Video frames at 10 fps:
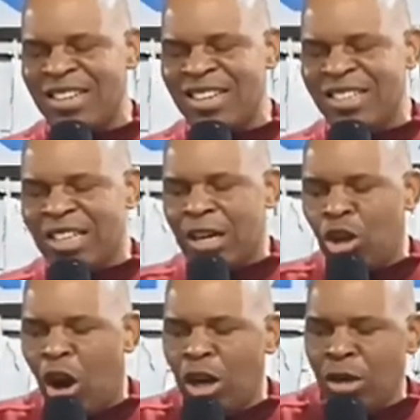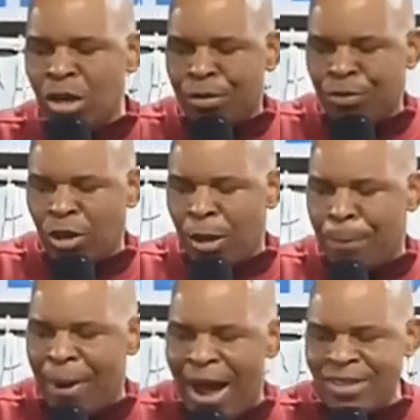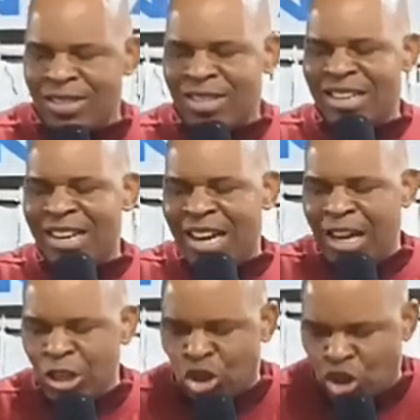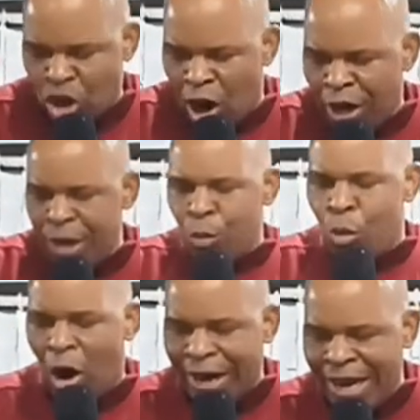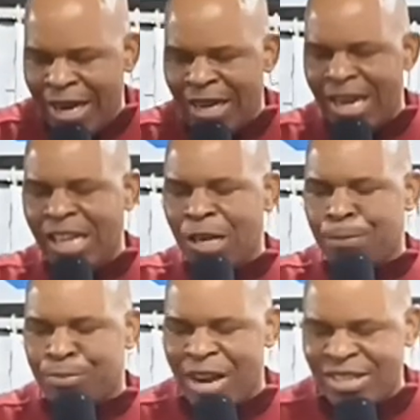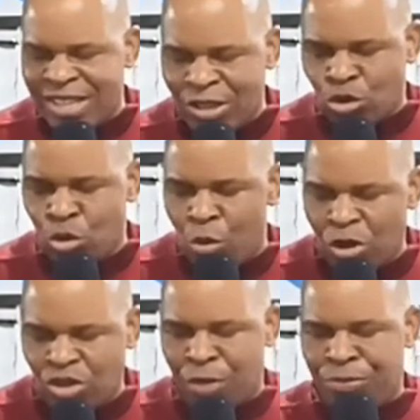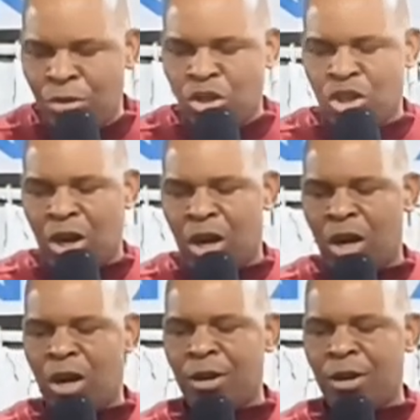they learn from the past, enjoy walking in the present towards the future.